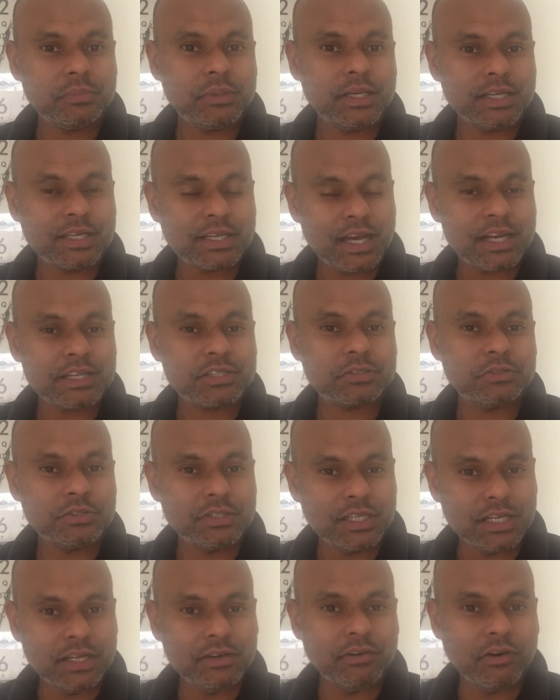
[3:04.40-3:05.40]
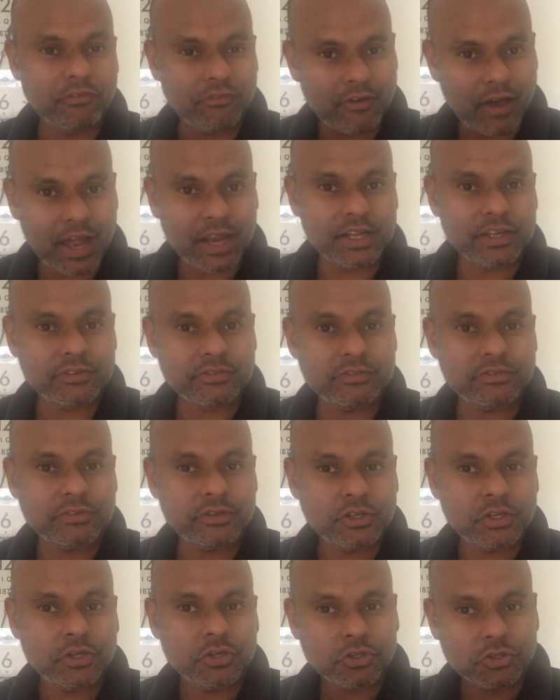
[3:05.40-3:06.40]
be, it has to deliver value
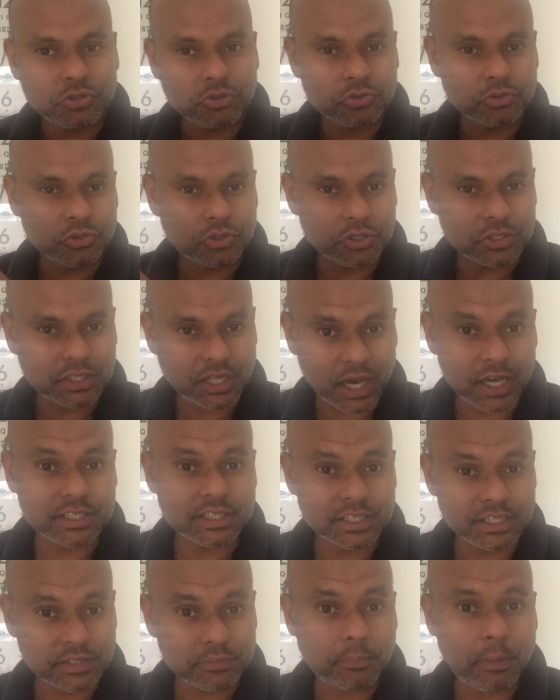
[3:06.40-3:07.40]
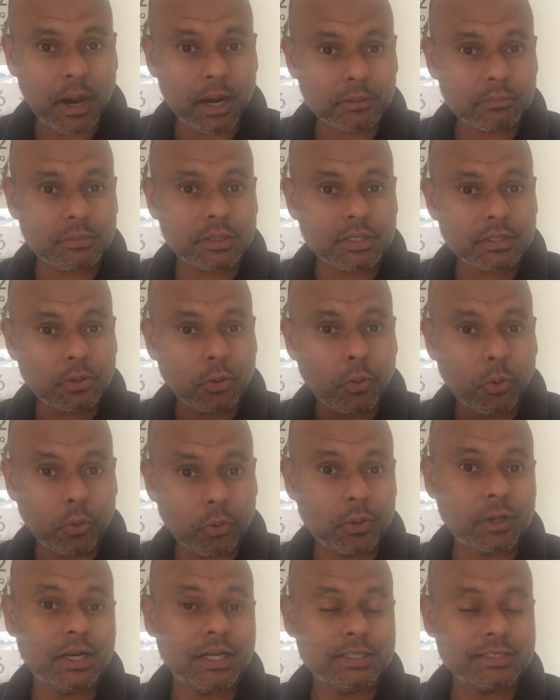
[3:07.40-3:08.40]
to either department,
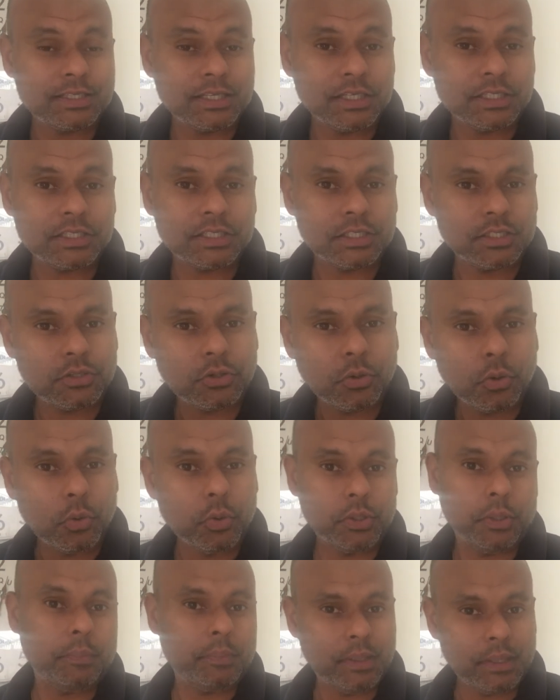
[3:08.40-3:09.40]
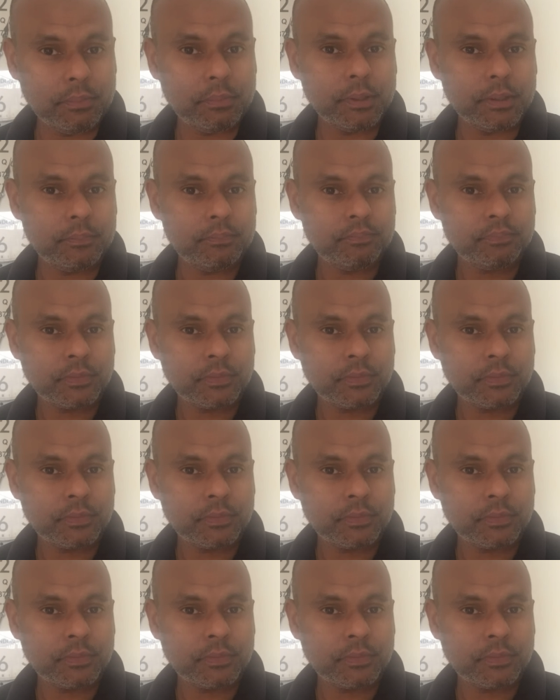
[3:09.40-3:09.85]
organization, or the people.